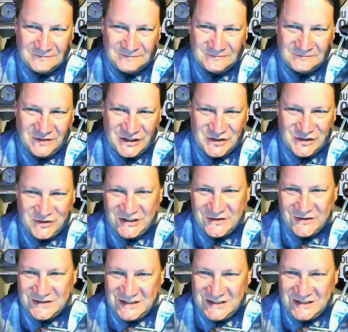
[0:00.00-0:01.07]
frustrate
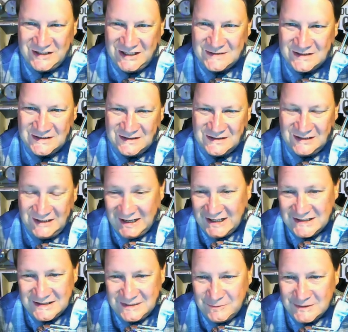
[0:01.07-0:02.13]
other teams. And
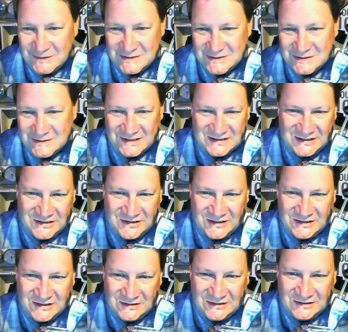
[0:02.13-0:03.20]
he wasn't without skill,
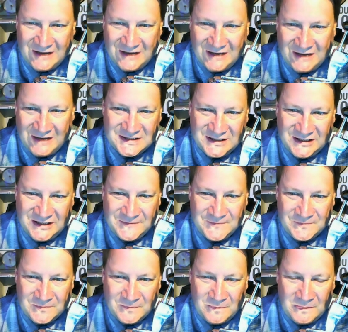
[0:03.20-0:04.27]
and obviously,
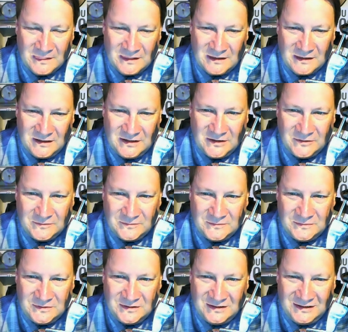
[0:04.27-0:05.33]

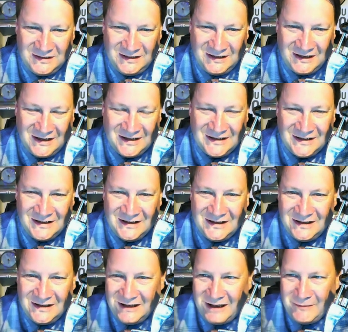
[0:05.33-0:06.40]
I
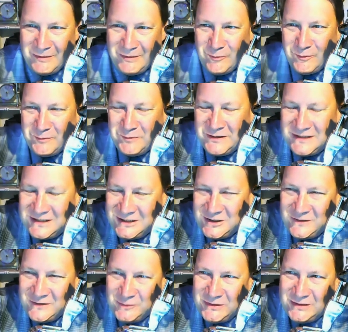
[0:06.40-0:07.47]
remember when we did an
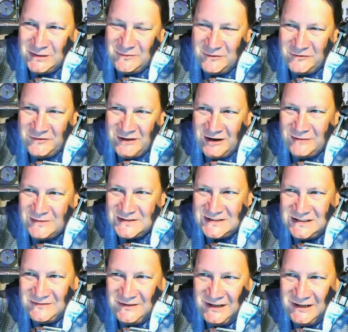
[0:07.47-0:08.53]
interview with him for FlyerBuzz
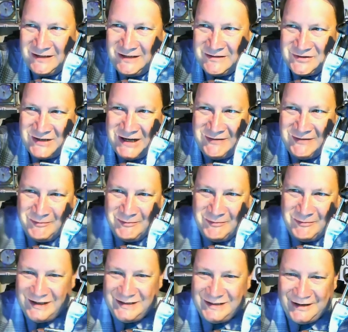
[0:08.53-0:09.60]
TV, and I was driving him
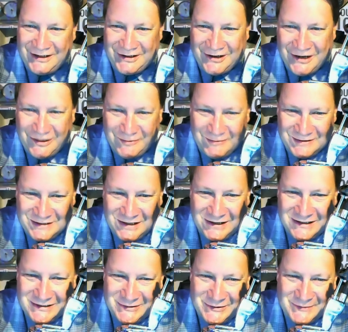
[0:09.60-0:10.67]
around in my car, and we were
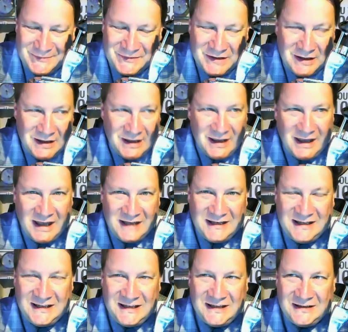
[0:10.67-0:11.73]
talking to him. And
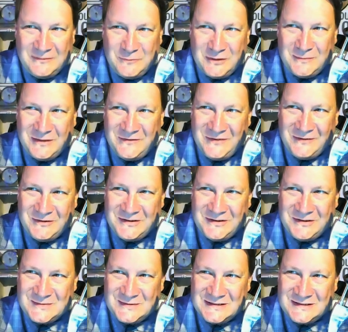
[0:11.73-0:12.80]
one of my favorite
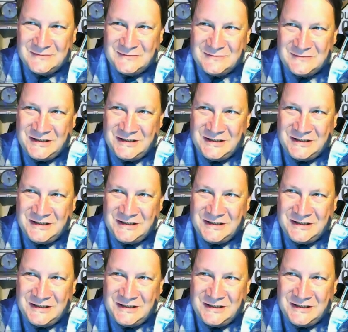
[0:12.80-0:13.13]
things was I had